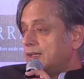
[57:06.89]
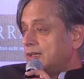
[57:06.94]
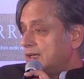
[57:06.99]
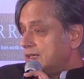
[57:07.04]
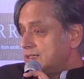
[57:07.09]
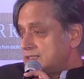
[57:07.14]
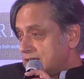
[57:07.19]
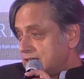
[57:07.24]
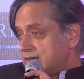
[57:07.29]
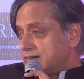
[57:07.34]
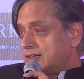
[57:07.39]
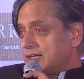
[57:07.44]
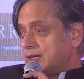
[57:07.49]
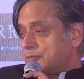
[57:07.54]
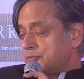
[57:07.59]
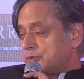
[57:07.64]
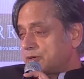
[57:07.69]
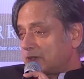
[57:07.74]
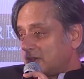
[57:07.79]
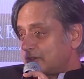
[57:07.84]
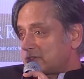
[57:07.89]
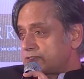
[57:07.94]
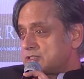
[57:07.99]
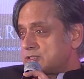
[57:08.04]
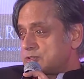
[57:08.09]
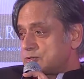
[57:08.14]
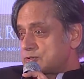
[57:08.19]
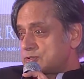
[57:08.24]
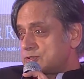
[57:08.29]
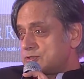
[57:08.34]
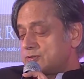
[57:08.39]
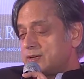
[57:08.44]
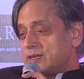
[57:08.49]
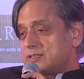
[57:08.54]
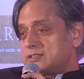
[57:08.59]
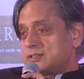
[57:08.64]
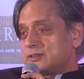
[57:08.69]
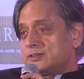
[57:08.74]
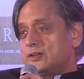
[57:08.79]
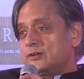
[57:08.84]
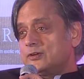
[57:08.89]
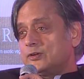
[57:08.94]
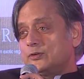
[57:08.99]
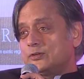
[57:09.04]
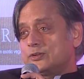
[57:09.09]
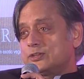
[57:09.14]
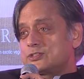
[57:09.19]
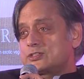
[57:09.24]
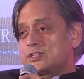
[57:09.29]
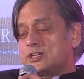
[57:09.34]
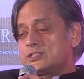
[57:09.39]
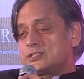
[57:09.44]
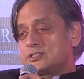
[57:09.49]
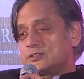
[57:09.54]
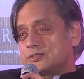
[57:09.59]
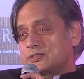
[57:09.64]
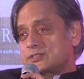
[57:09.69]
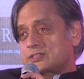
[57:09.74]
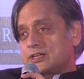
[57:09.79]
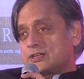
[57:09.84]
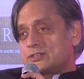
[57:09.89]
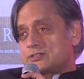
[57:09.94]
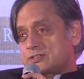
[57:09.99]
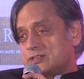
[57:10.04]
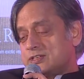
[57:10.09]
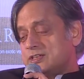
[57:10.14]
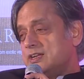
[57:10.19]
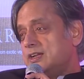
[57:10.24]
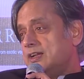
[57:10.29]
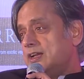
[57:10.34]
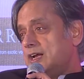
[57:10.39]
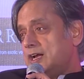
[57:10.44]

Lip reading: in tearing up the constitution, writing their own and changing this country